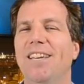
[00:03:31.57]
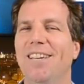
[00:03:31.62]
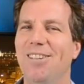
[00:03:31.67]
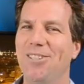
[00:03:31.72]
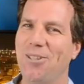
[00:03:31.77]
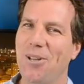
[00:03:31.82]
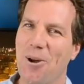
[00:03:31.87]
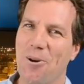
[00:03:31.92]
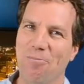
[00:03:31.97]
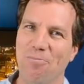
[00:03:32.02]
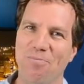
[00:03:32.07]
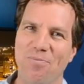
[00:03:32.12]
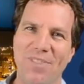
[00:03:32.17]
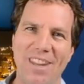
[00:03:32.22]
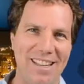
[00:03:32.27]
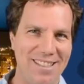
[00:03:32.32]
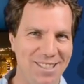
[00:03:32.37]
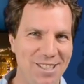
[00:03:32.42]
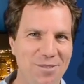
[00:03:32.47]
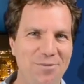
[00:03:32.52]
So,
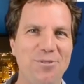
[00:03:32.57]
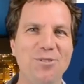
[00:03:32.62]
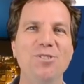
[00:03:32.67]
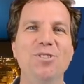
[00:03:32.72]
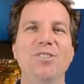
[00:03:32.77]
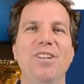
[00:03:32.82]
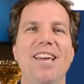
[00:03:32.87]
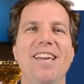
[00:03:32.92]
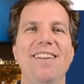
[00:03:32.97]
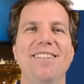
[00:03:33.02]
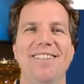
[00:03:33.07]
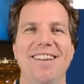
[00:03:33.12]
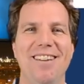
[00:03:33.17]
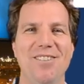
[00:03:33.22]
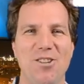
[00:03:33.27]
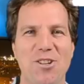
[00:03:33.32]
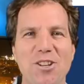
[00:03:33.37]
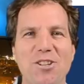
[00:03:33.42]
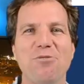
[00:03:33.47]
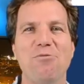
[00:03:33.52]
that's it for today,
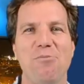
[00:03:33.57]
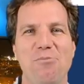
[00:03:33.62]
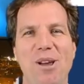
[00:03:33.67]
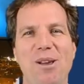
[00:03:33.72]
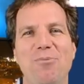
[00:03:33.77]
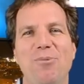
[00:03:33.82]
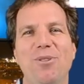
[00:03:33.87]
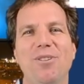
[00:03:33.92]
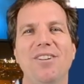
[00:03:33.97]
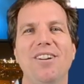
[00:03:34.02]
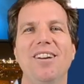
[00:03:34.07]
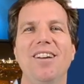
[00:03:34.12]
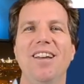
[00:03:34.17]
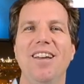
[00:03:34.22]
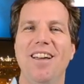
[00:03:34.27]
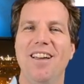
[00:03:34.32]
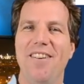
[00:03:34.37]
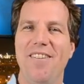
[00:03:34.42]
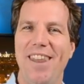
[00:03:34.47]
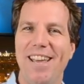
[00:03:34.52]
and just remember,
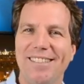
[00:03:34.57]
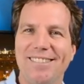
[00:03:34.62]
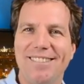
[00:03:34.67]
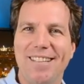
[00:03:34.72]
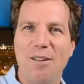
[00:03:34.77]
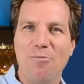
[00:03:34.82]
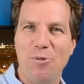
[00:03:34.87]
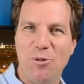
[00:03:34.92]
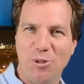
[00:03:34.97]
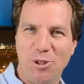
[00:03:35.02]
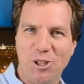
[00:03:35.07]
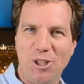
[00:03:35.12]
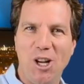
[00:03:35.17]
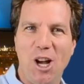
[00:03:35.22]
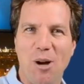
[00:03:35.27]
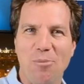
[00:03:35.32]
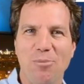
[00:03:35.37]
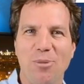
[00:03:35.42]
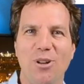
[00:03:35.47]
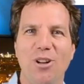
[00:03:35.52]
next time you
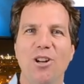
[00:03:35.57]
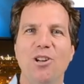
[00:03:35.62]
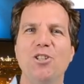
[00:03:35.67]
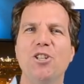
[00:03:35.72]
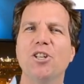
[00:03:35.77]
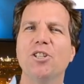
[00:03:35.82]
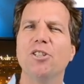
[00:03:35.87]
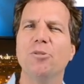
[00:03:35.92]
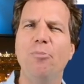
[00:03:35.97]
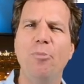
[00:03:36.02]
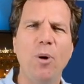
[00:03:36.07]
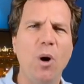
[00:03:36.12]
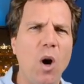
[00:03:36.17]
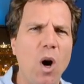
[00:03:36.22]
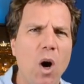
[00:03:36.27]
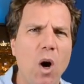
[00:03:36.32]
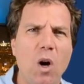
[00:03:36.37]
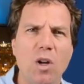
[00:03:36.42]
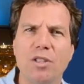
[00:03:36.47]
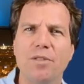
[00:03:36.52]
shop, just
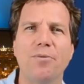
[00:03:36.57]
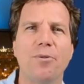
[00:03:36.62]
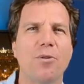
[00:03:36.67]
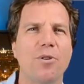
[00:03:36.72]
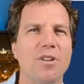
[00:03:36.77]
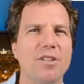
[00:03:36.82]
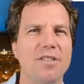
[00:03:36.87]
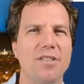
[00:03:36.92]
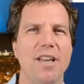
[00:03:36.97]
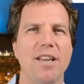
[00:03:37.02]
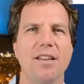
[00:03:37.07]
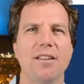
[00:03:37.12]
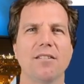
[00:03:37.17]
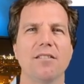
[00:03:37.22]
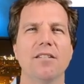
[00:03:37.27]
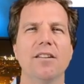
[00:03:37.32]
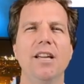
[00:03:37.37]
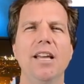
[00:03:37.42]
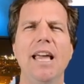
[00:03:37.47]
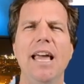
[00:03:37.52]
pause for a
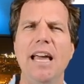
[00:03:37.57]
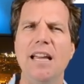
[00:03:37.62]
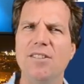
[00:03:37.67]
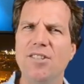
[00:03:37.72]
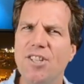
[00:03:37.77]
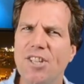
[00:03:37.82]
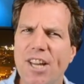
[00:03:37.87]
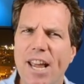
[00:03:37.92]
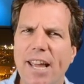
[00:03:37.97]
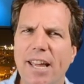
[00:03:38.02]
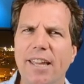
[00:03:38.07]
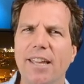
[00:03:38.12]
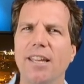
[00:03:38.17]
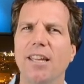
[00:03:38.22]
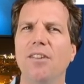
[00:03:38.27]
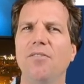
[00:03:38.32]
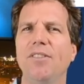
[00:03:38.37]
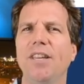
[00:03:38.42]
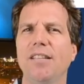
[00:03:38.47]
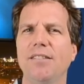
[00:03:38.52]
second and check
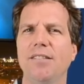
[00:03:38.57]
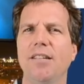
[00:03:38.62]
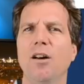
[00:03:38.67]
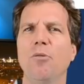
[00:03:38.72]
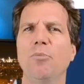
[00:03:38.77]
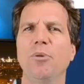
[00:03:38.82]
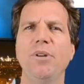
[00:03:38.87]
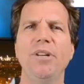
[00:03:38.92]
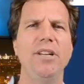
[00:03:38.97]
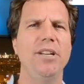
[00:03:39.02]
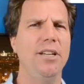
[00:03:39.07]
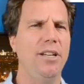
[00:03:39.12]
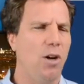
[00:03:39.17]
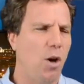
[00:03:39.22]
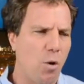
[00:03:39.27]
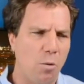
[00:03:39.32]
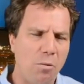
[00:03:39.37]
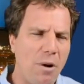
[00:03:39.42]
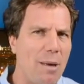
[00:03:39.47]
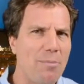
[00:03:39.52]
if that company
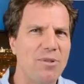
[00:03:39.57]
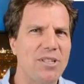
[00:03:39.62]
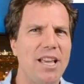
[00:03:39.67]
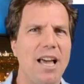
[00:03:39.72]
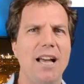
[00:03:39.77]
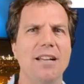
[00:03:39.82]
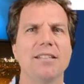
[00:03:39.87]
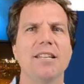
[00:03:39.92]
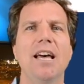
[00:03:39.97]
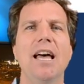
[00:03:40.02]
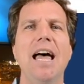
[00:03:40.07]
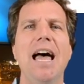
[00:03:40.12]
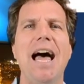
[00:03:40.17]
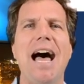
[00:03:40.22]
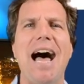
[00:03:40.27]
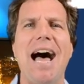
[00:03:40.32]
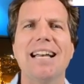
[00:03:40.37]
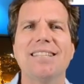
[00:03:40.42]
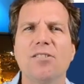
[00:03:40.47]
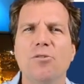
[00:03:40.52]
or website
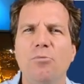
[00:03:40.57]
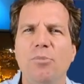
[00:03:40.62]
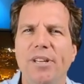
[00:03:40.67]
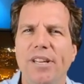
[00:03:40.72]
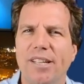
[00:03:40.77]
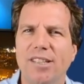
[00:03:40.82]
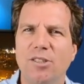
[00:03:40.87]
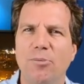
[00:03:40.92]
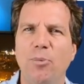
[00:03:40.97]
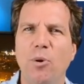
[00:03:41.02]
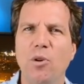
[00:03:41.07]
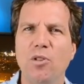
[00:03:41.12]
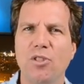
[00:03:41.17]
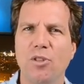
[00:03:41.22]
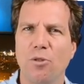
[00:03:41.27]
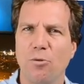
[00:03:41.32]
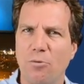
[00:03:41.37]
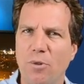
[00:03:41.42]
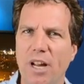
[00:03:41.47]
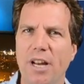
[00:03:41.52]
hasn't been exposed
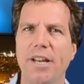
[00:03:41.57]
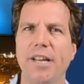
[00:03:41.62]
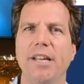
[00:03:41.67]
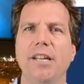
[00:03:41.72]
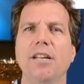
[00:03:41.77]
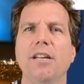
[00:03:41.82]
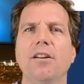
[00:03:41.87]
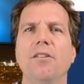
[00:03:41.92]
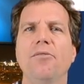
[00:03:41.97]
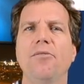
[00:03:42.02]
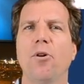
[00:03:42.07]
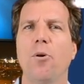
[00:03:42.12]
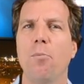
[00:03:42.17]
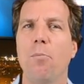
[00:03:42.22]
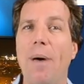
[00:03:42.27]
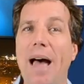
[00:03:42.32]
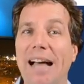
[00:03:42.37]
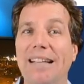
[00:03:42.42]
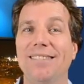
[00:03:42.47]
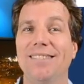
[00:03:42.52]
already for
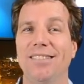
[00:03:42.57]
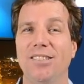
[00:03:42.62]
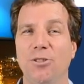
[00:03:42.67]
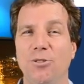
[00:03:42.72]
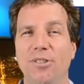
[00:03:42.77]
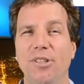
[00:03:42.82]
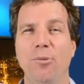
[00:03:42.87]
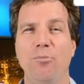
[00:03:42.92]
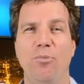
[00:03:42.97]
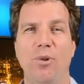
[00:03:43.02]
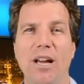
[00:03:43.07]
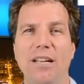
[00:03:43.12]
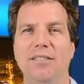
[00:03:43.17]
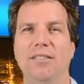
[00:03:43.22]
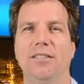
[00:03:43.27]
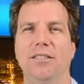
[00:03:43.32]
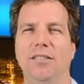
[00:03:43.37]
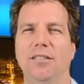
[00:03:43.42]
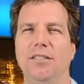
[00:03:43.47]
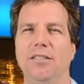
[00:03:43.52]
bad security
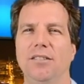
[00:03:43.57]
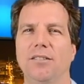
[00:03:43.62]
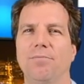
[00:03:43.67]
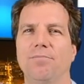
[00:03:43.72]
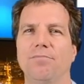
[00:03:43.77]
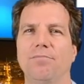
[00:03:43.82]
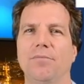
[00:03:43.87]
practices.